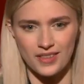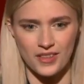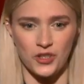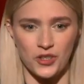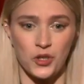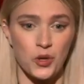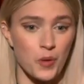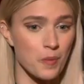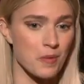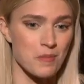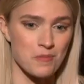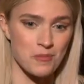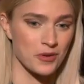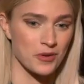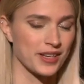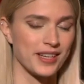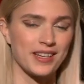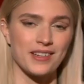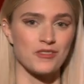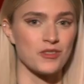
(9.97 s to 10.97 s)
the human
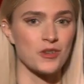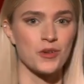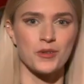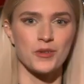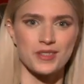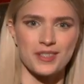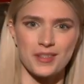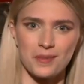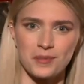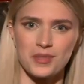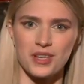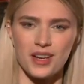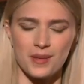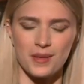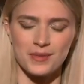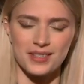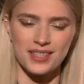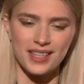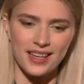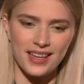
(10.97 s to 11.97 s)
body can do
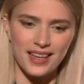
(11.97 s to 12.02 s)
sometimes.